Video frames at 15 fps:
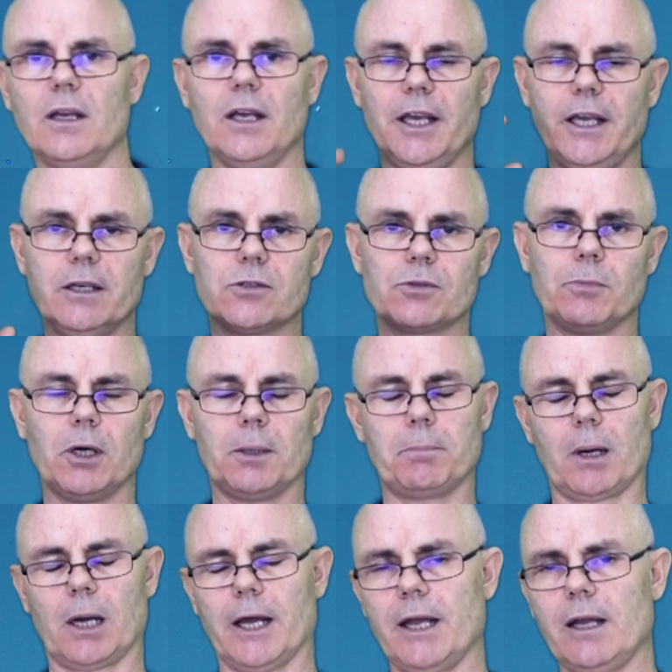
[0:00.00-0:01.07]
Here's my
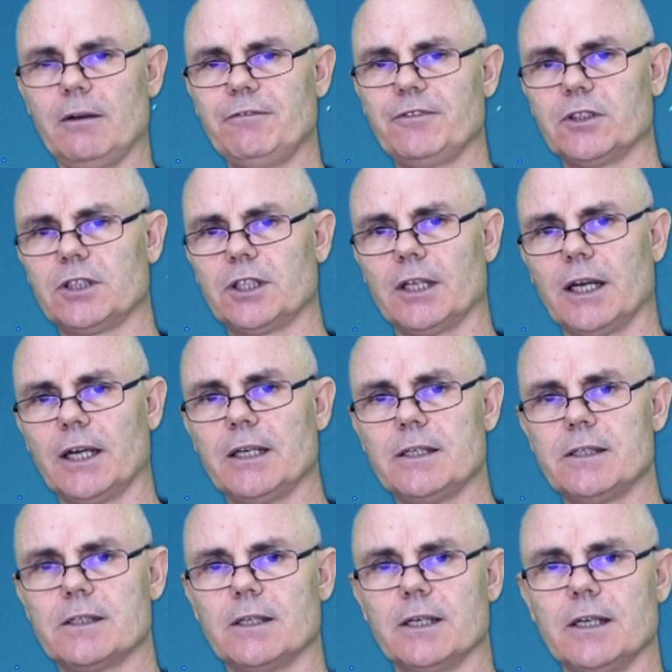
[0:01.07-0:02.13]
plan for
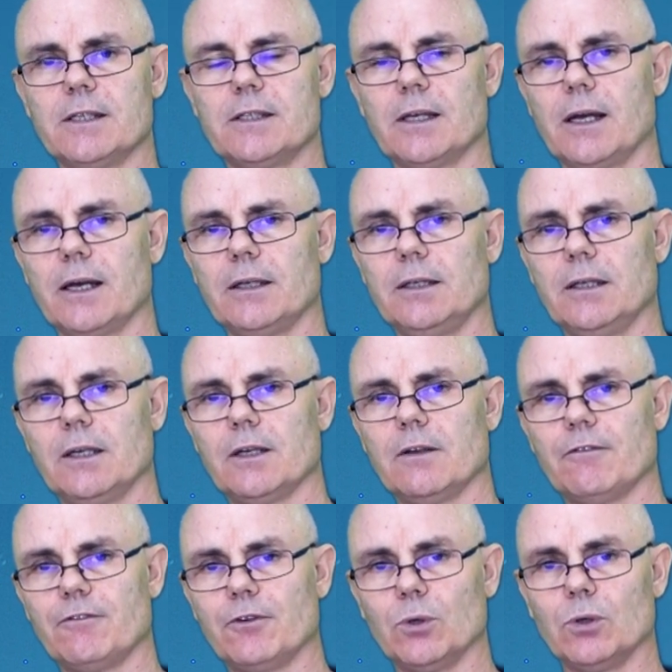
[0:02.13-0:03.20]
today's essay.
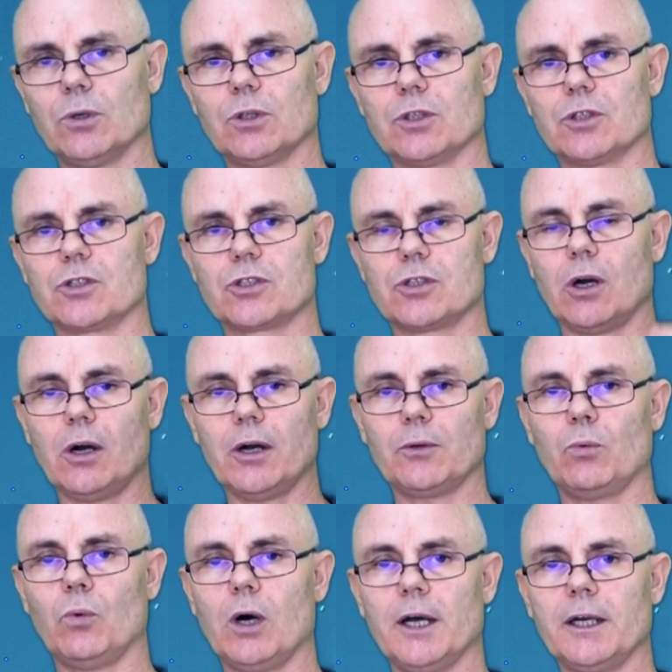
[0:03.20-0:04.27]
For side
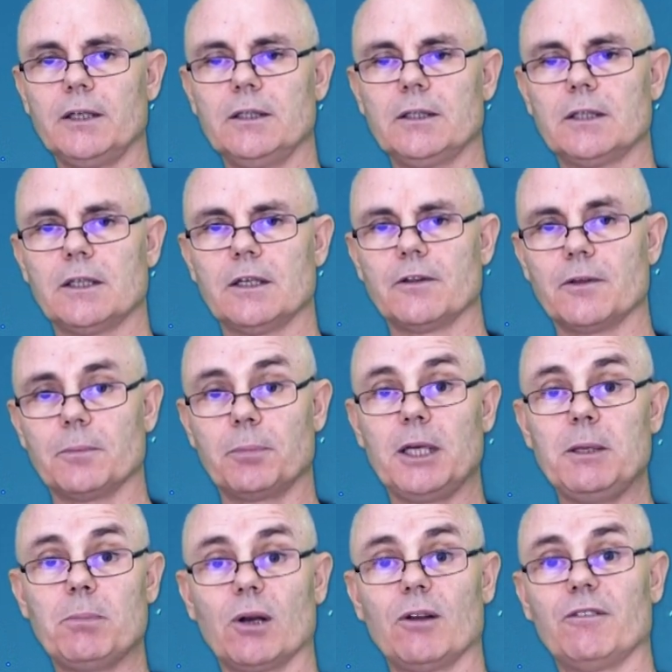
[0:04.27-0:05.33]
1, the
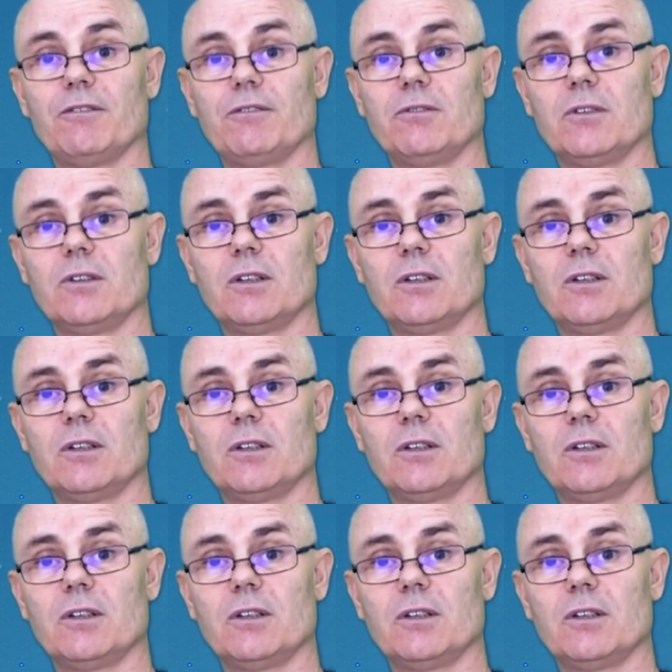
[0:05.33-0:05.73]
people